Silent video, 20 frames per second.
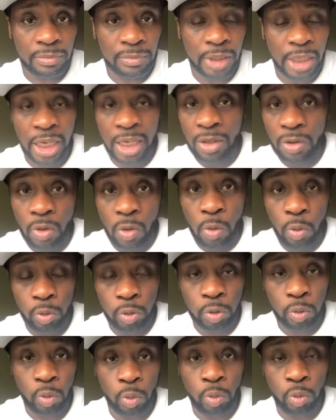And the old
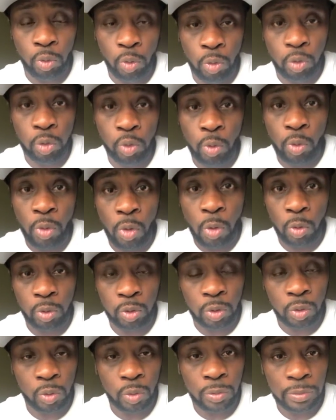school, new school and old
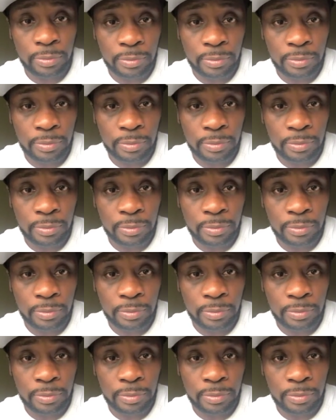school.